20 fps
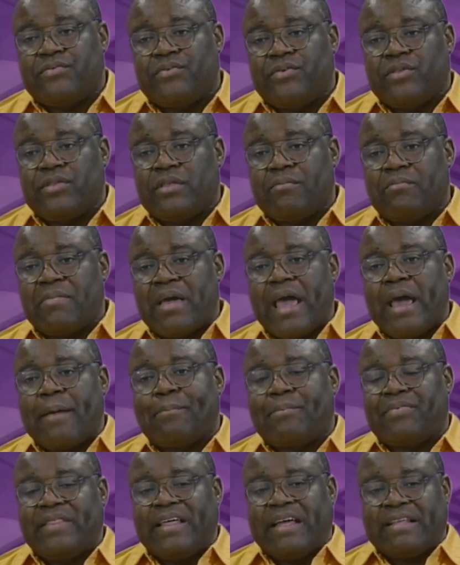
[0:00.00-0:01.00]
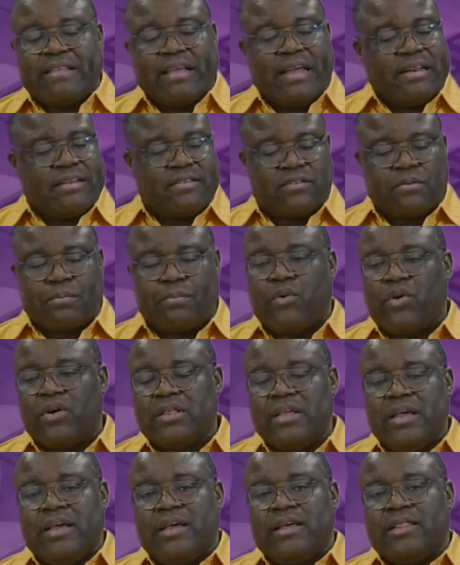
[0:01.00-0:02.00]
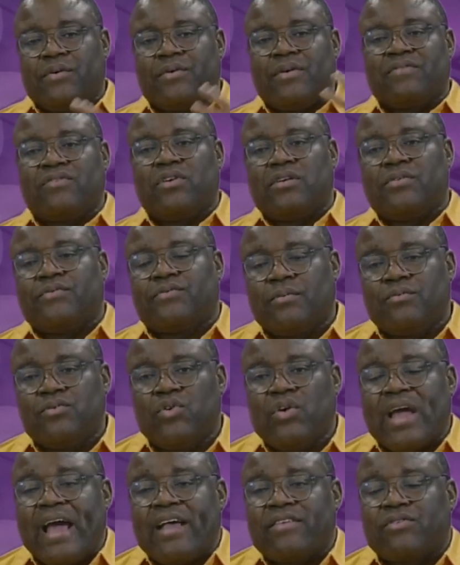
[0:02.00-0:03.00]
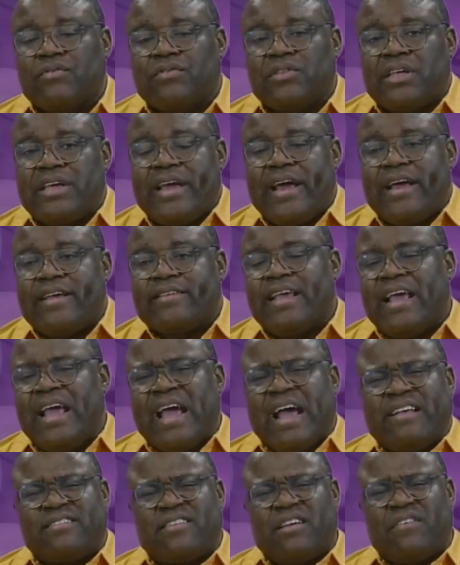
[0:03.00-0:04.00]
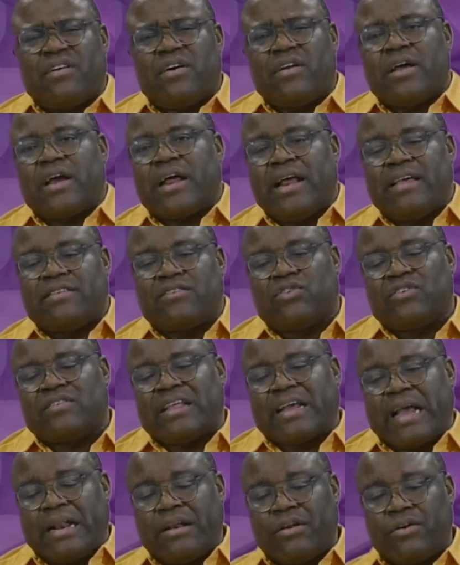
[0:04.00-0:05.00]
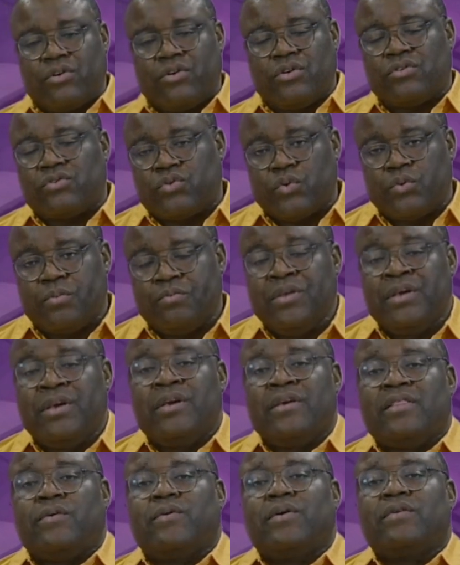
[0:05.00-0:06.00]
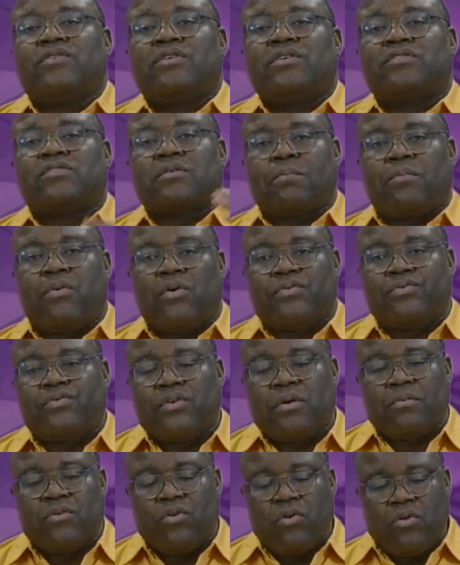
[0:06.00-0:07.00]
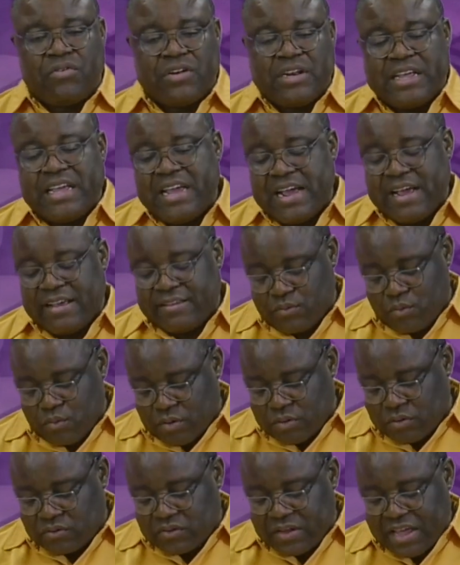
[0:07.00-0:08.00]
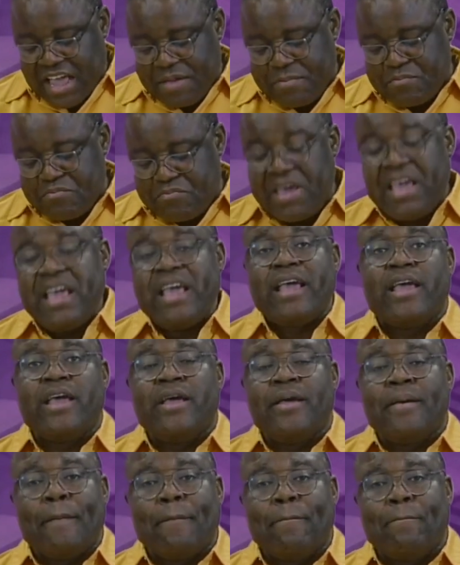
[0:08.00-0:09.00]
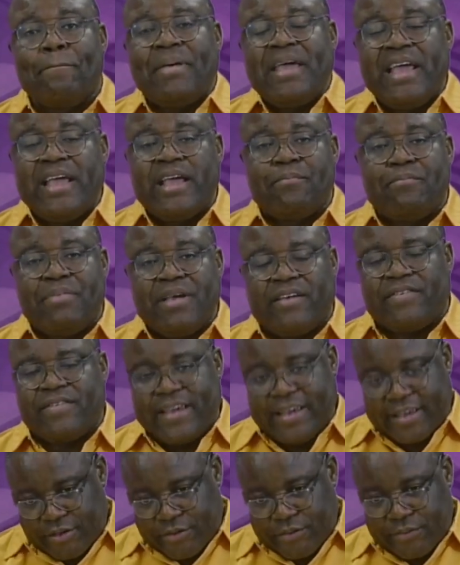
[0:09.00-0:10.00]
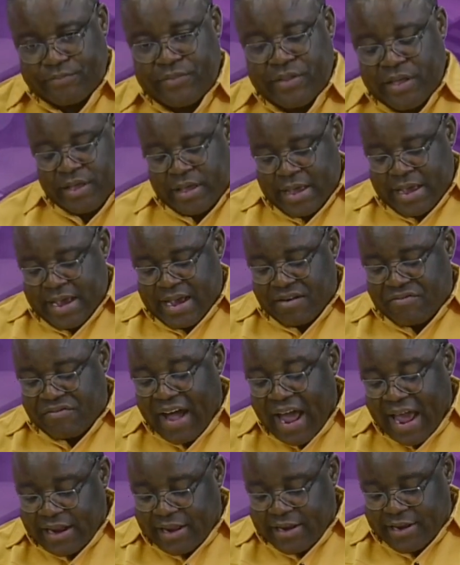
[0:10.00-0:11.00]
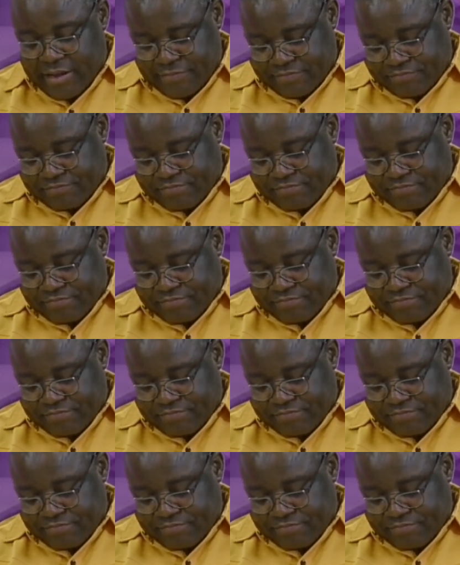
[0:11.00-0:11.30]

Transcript: for the help that and the support that we've gotten from you guys over the years, and several other organizations that I cannot go into that we've gotten support from over the years. We want to say a big, big, big thank you. And finally,